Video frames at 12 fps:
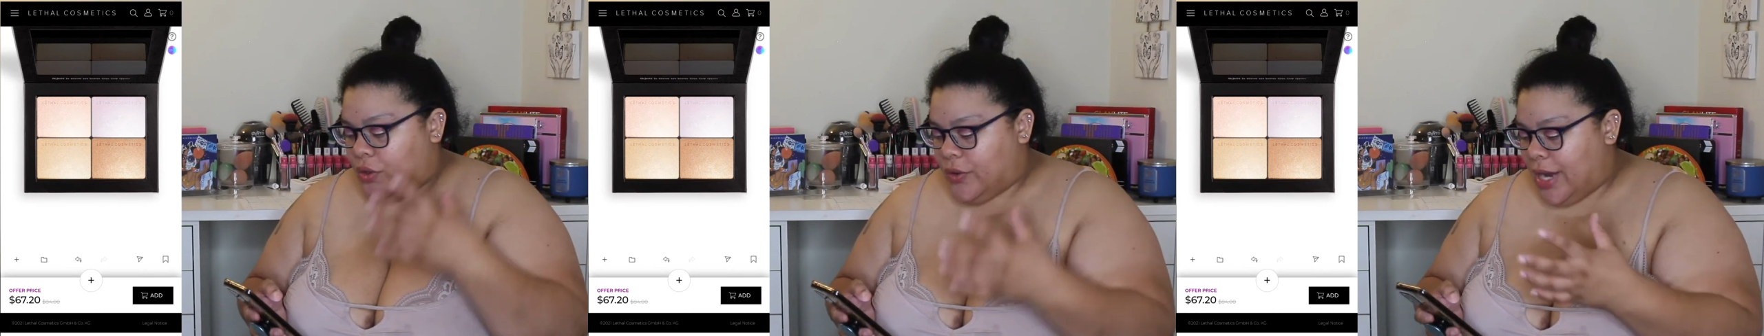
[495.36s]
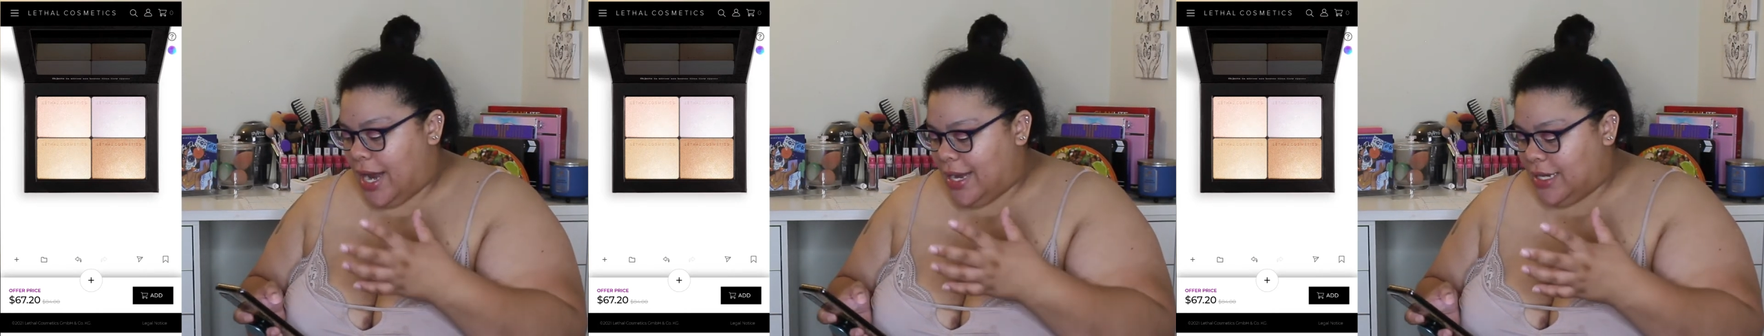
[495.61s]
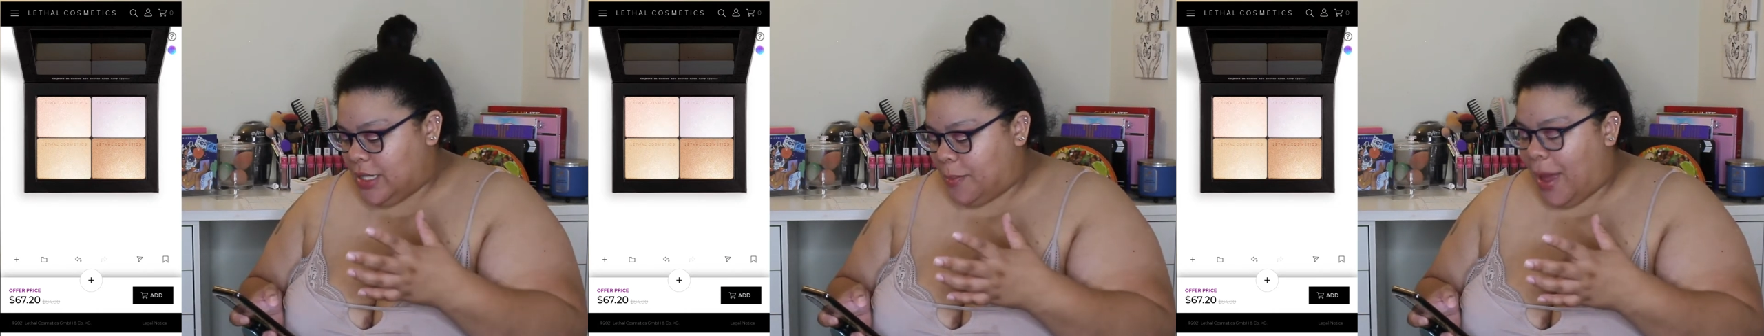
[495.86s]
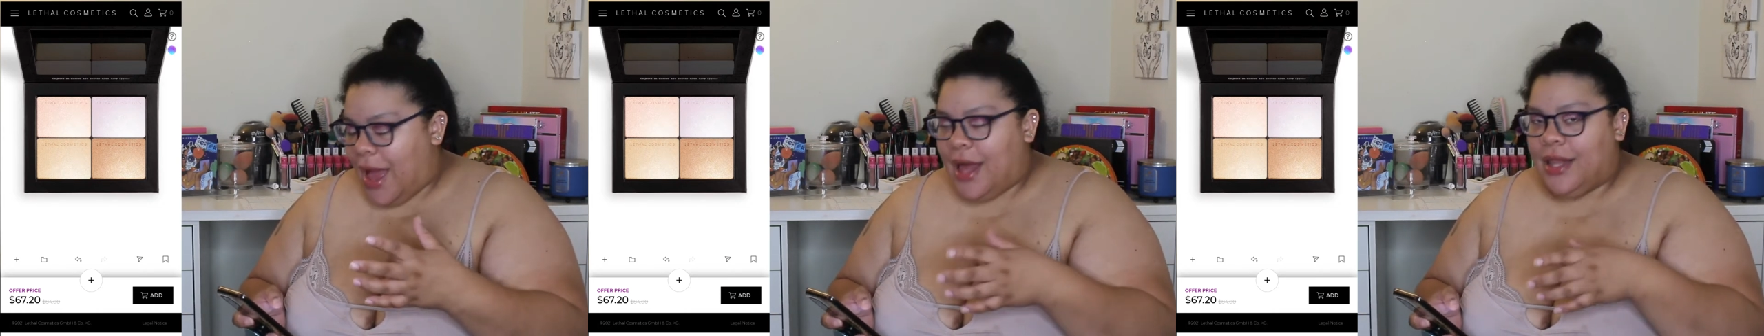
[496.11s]
creating the
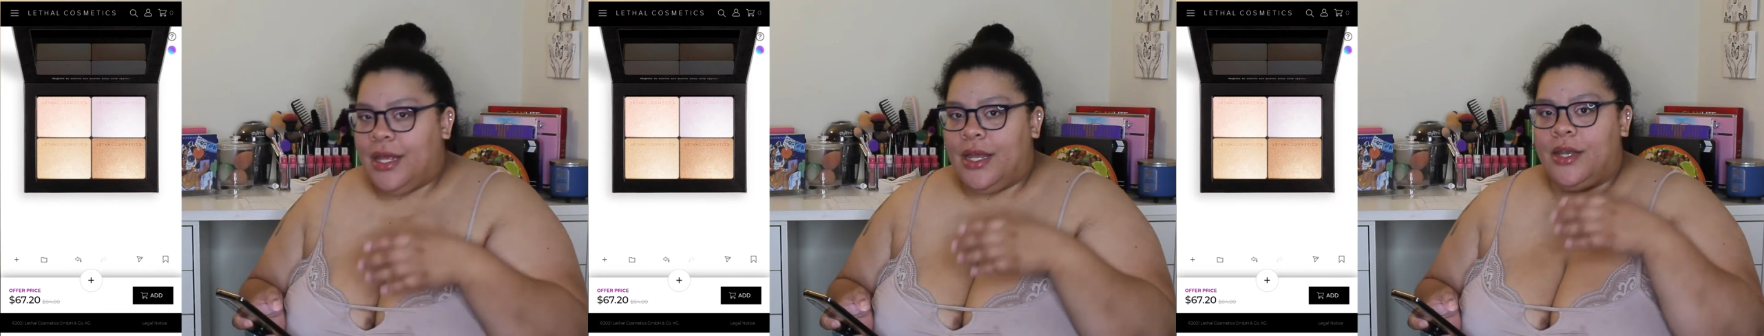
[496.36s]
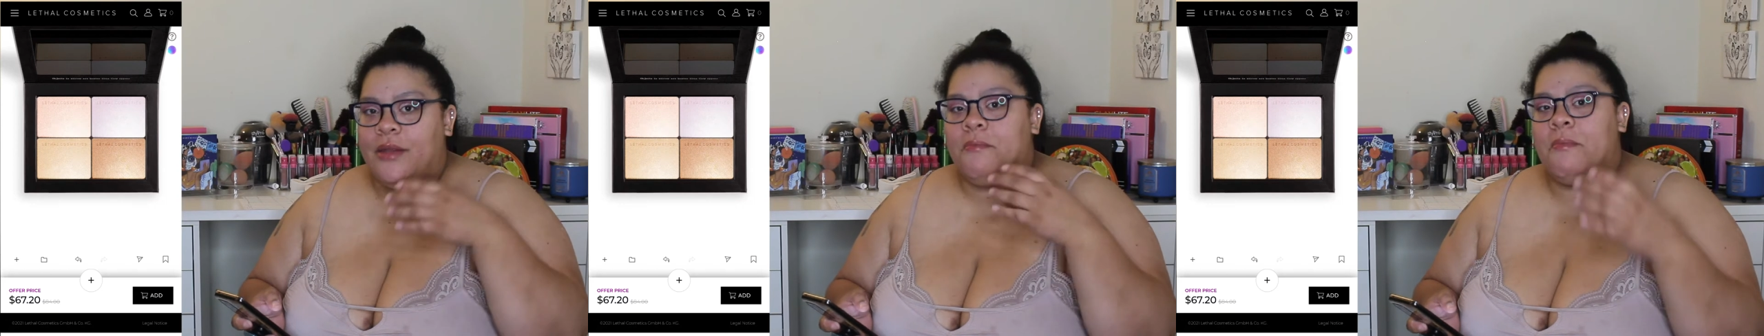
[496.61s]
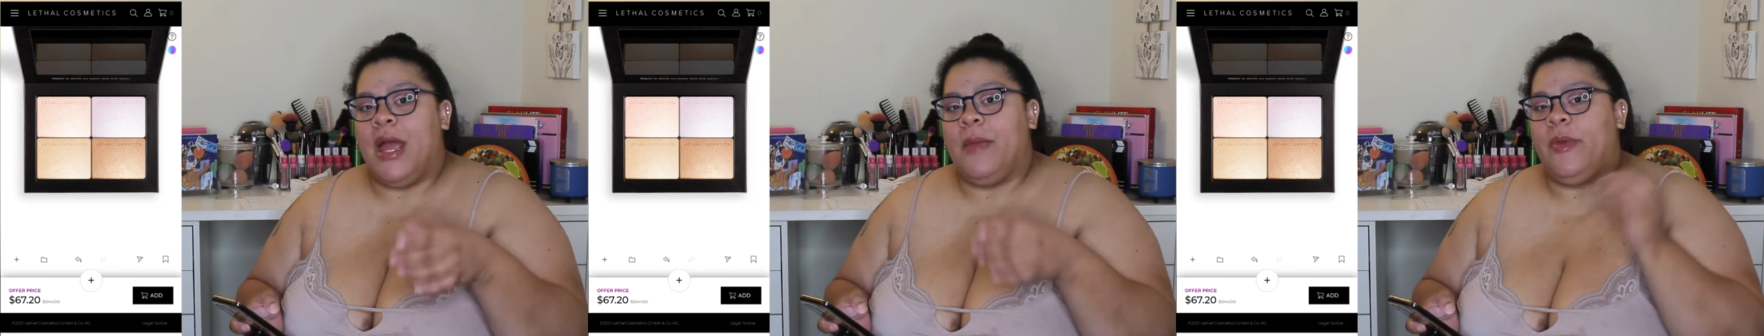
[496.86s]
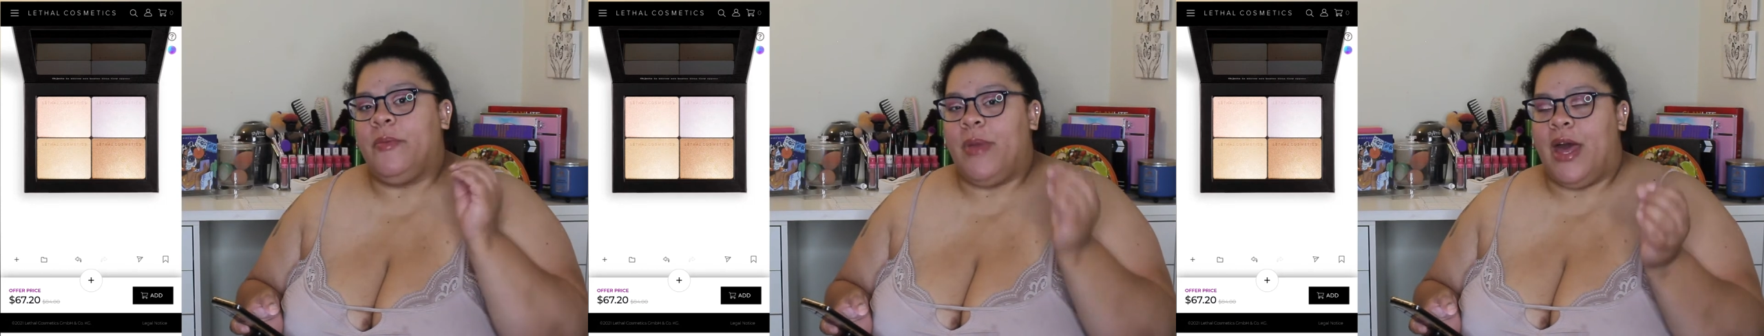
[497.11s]
palette
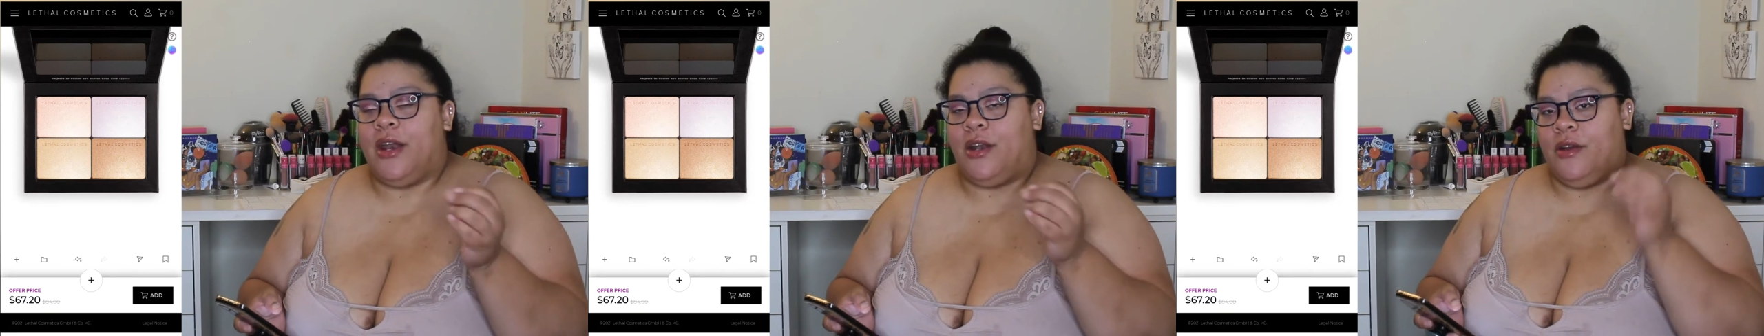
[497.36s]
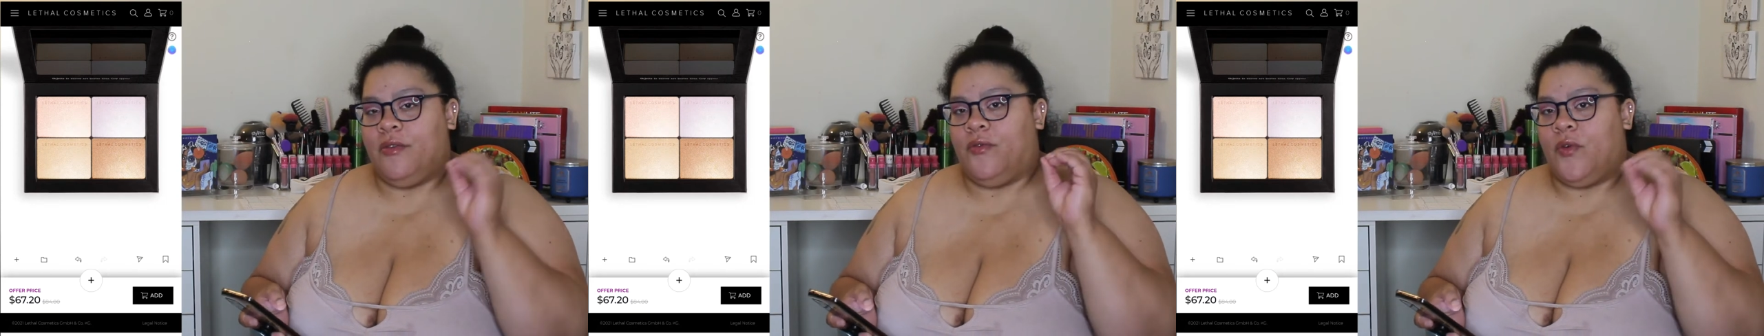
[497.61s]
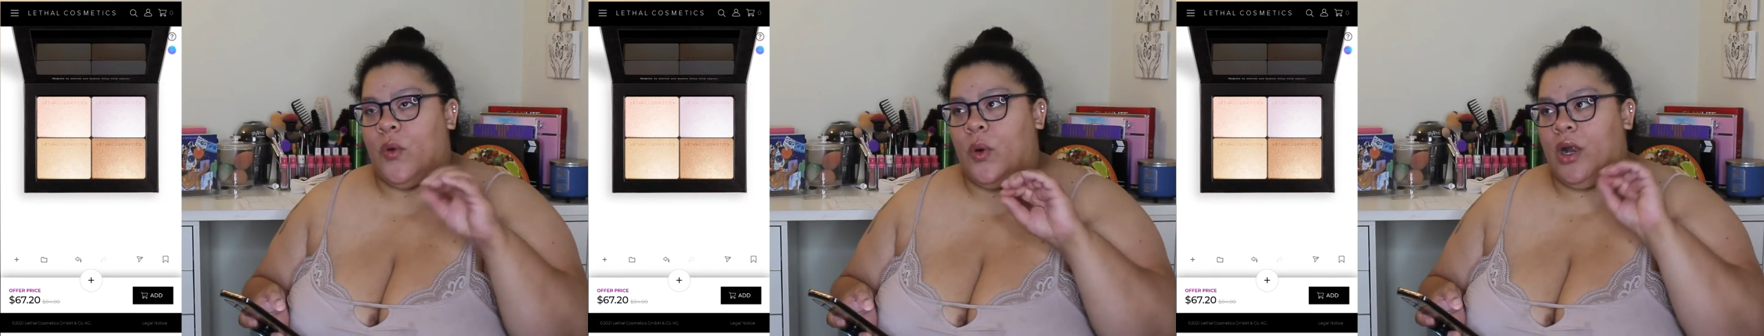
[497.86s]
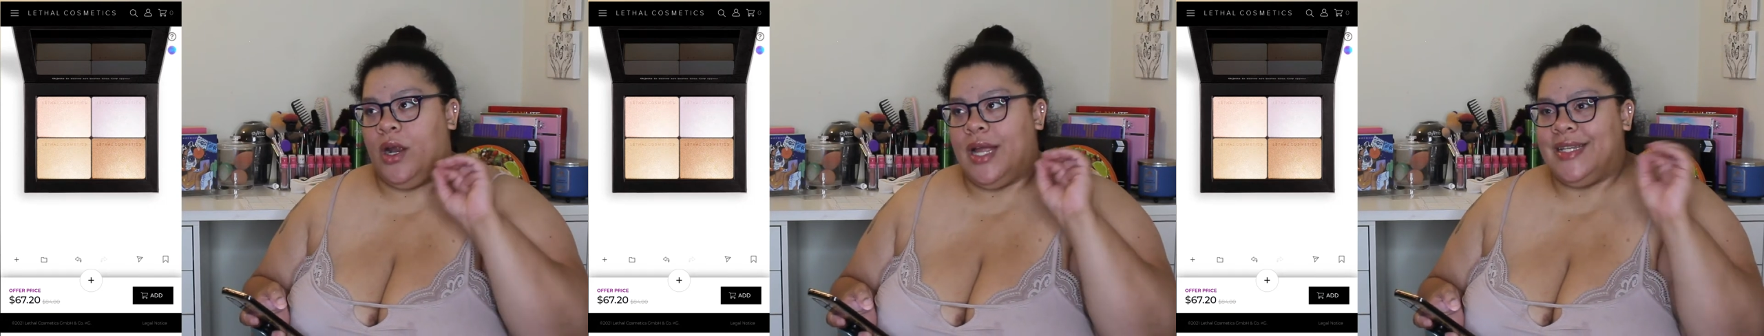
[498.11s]
might be better
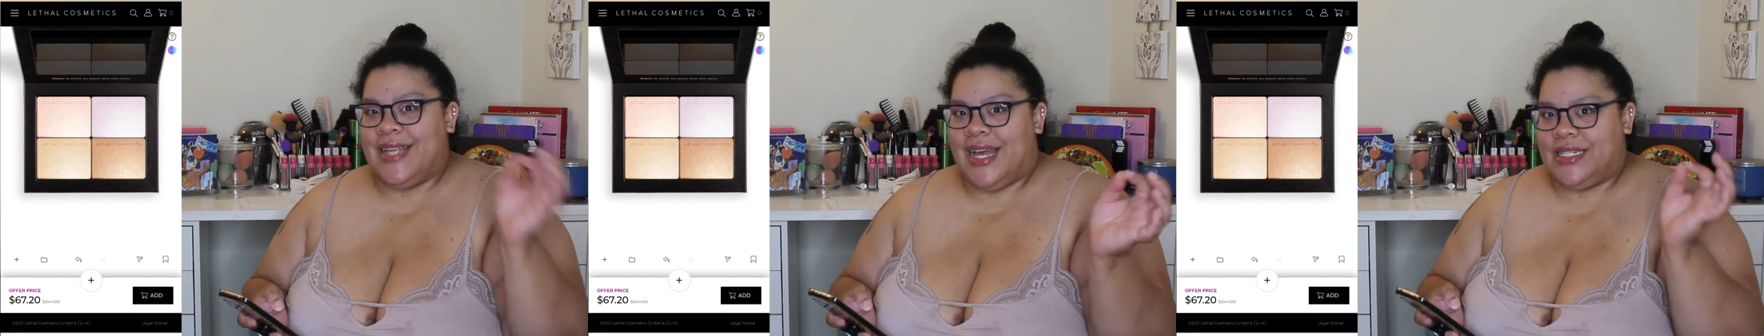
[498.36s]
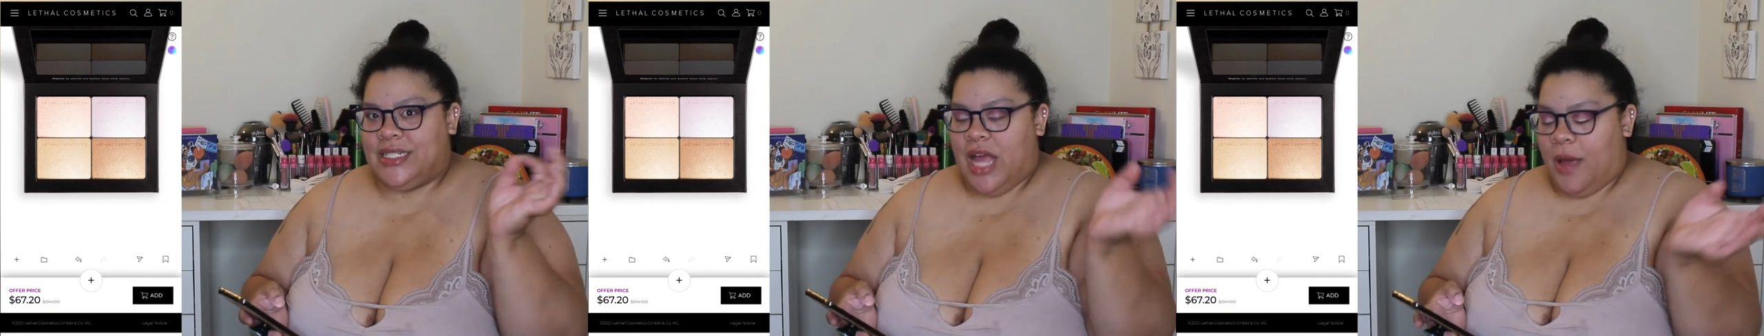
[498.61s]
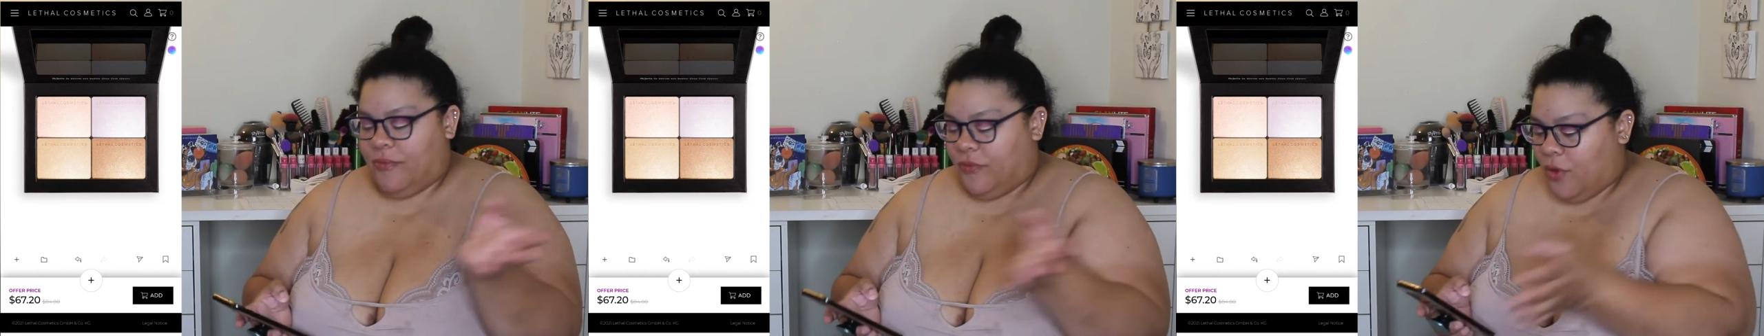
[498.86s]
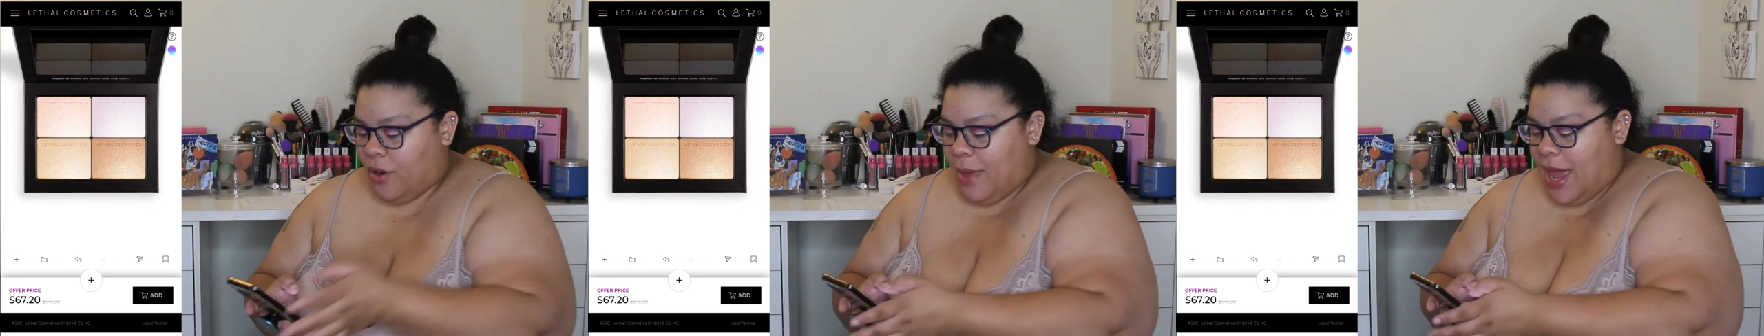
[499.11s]
for a desktop
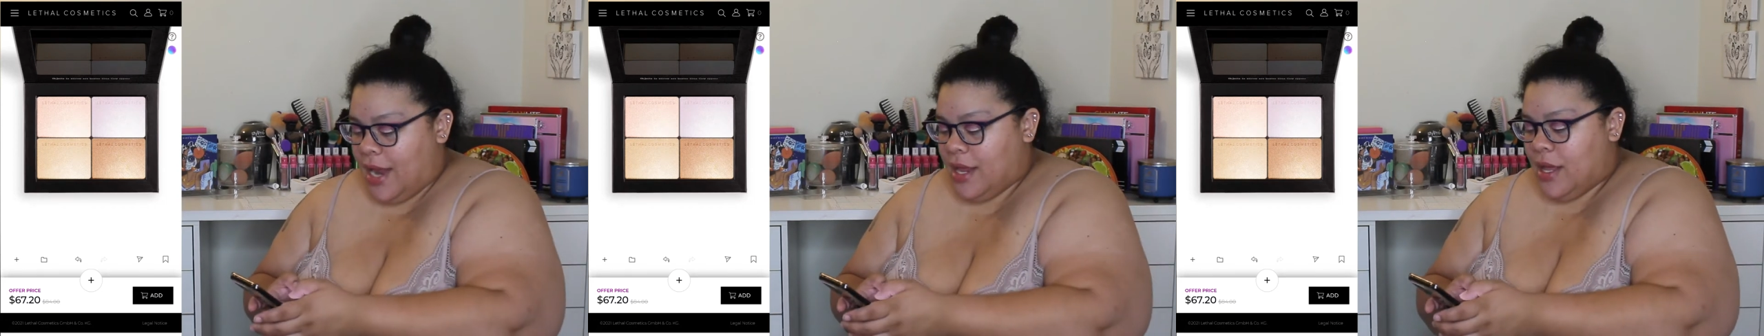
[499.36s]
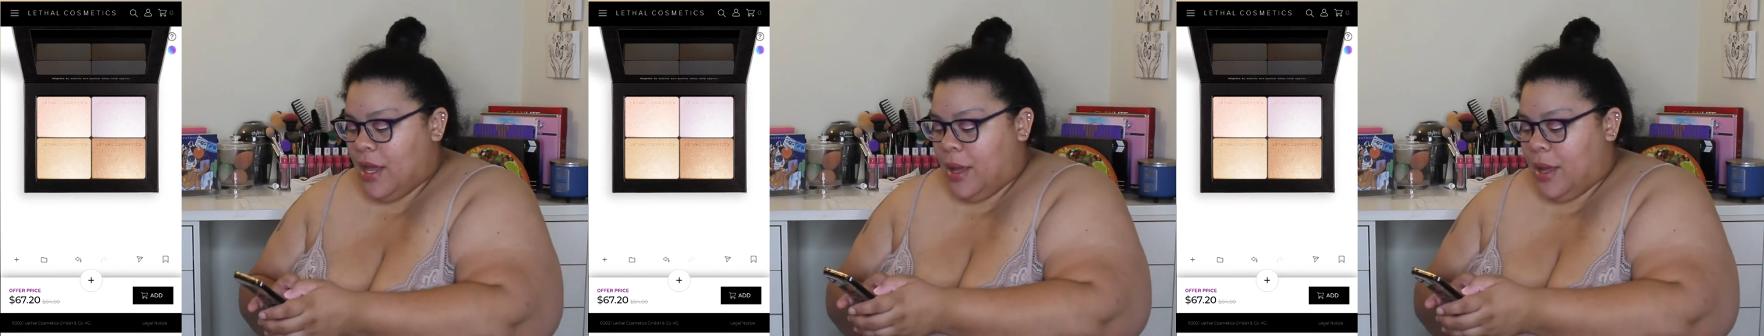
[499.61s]
format,